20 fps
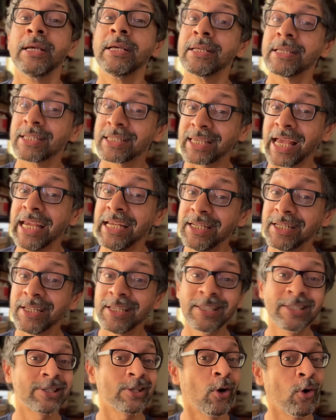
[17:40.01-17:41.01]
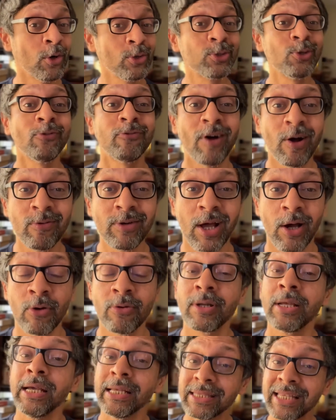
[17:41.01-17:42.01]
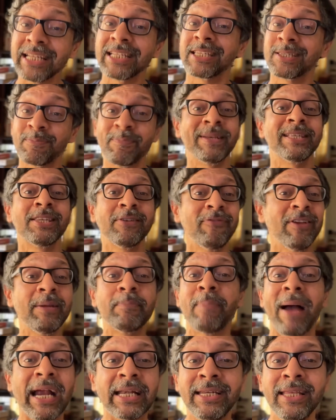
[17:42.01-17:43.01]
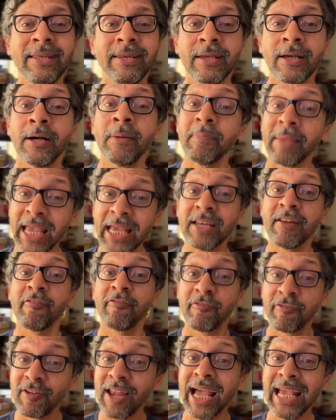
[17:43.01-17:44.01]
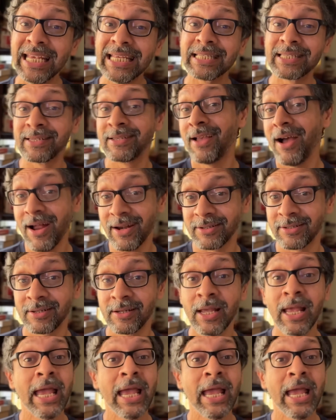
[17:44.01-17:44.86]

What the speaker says: Scientists also found out that specific bacteria in a fly's gut